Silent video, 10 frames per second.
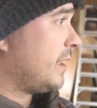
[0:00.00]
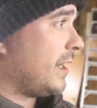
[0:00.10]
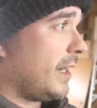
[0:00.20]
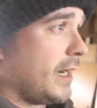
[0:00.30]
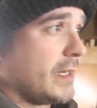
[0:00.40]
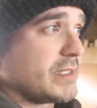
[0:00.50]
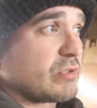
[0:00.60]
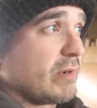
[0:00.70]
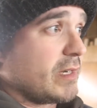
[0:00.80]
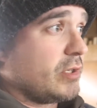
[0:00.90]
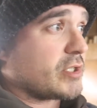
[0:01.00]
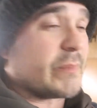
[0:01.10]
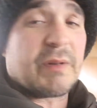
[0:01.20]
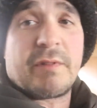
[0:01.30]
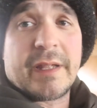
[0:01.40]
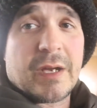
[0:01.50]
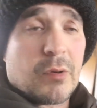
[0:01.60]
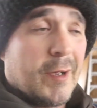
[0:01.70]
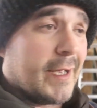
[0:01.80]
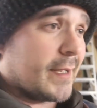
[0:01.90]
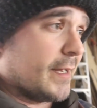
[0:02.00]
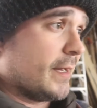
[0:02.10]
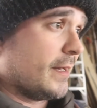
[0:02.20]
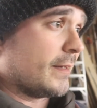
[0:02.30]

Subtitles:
I just wanted to do something really quick.